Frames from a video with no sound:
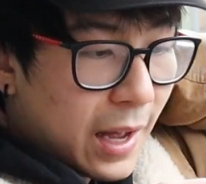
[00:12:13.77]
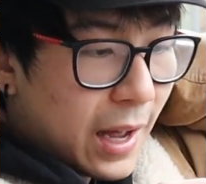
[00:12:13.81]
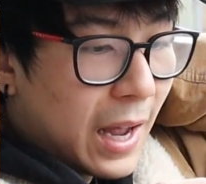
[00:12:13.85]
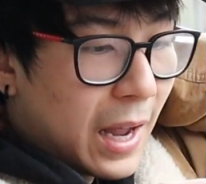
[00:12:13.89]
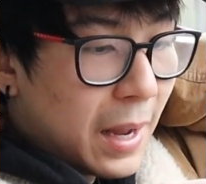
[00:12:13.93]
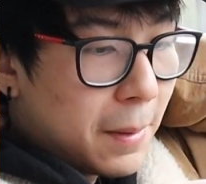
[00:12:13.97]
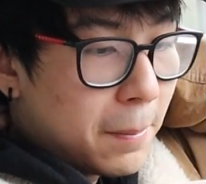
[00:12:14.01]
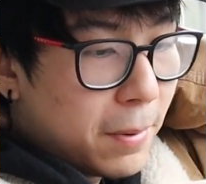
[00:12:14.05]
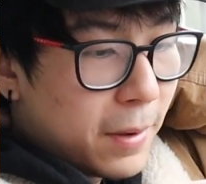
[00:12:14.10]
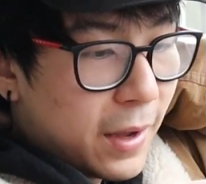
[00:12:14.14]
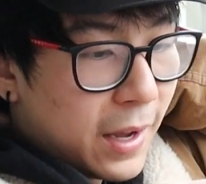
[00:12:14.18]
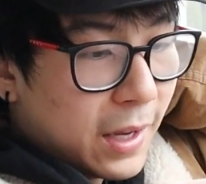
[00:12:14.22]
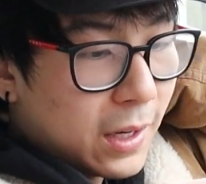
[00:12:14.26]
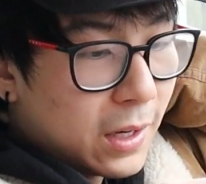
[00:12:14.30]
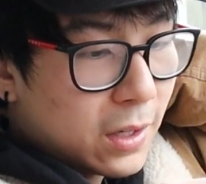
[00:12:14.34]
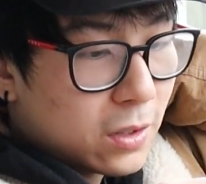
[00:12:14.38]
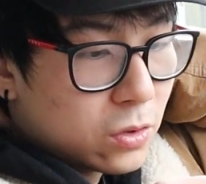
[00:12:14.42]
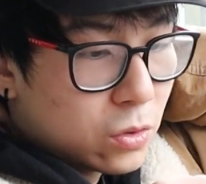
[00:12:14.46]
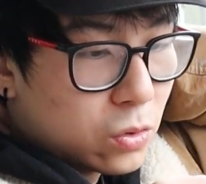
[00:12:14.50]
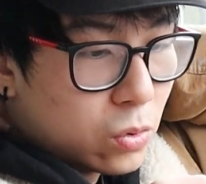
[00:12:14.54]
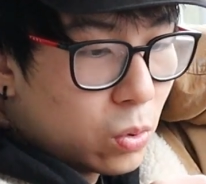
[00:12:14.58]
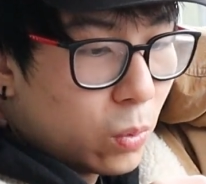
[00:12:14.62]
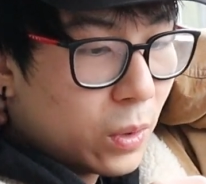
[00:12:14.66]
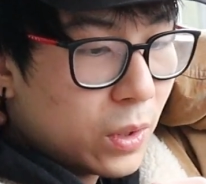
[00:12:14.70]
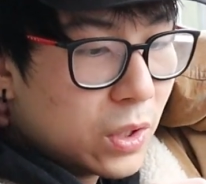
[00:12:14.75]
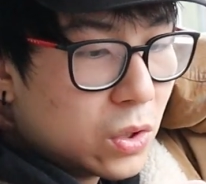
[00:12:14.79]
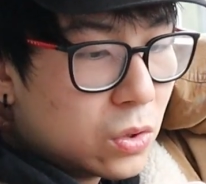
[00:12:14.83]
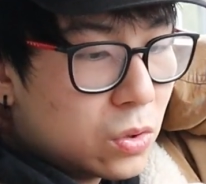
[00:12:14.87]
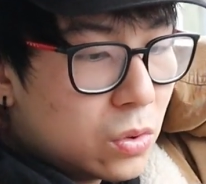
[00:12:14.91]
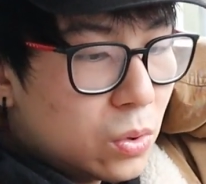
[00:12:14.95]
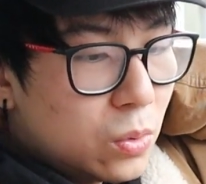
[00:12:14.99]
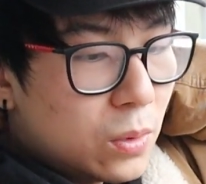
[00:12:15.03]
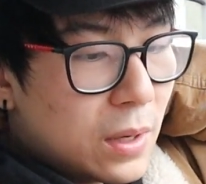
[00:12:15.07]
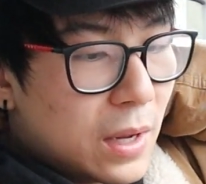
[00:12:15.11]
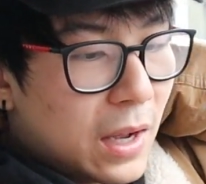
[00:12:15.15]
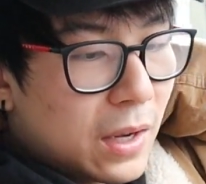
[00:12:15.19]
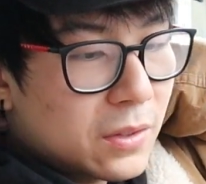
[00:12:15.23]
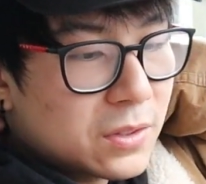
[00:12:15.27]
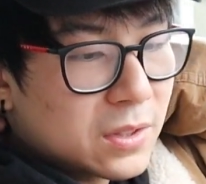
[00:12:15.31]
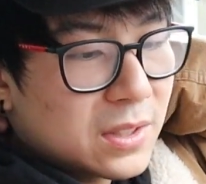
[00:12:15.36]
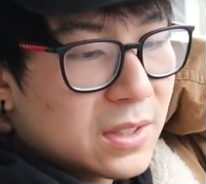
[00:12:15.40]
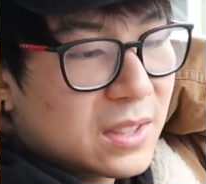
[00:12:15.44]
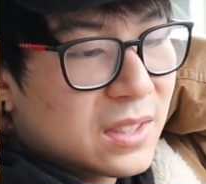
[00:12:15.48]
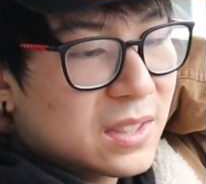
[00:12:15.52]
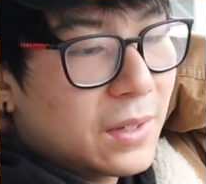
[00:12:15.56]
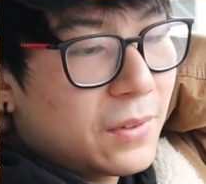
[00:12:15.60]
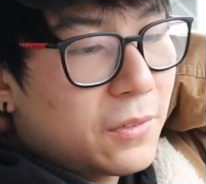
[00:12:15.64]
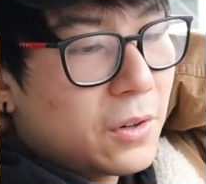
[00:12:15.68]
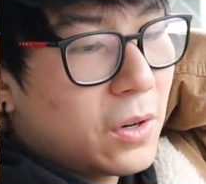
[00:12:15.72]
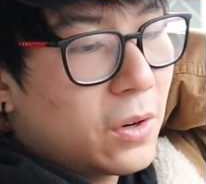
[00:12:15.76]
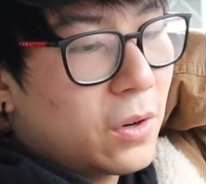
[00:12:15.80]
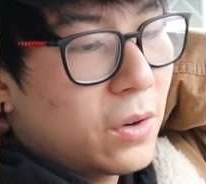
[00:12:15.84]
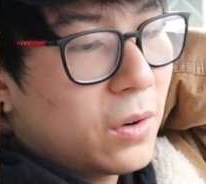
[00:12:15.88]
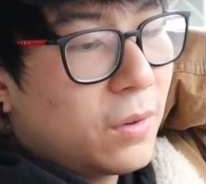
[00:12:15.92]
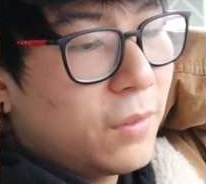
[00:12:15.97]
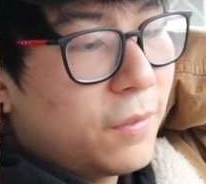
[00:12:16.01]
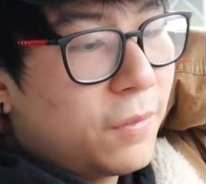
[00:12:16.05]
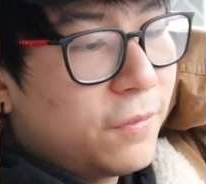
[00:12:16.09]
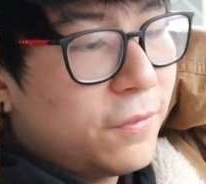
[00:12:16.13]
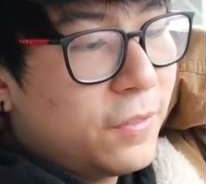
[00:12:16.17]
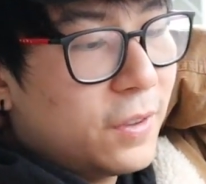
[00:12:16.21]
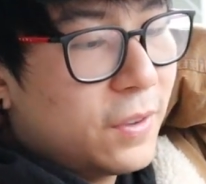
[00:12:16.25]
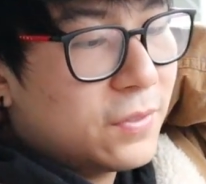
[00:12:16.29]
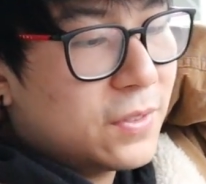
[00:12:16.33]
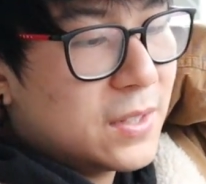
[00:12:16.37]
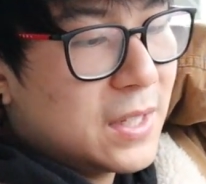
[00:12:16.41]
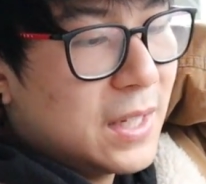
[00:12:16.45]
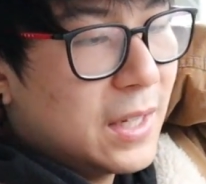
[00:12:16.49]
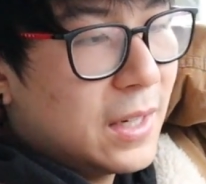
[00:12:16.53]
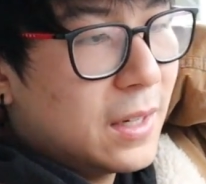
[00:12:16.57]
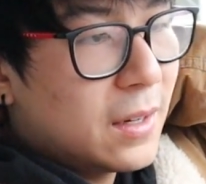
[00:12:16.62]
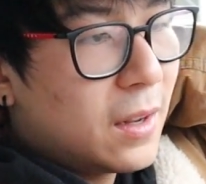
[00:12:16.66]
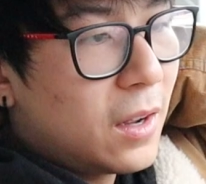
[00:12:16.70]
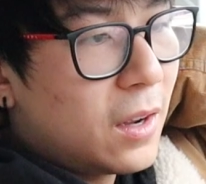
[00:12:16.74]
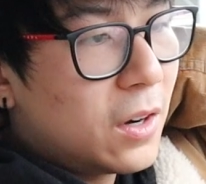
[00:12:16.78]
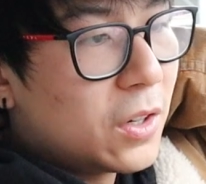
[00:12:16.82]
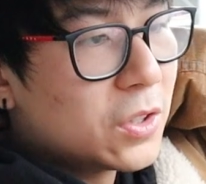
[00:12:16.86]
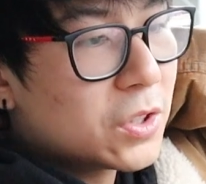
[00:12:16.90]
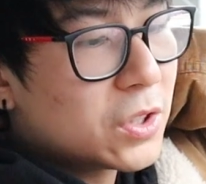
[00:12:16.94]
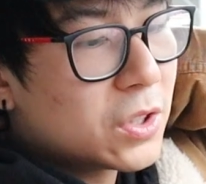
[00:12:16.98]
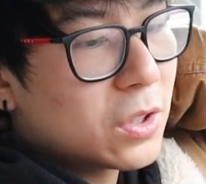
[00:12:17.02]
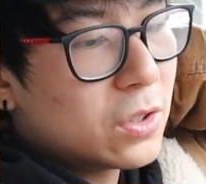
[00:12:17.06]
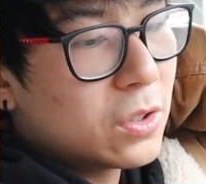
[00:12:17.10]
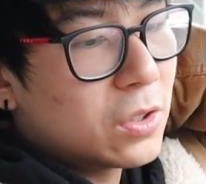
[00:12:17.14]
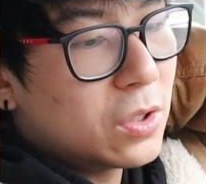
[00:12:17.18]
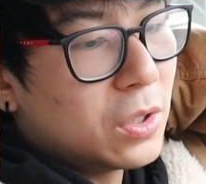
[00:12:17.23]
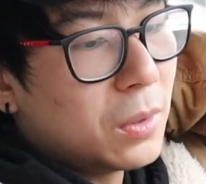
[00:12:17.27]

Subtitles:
I paid $22,715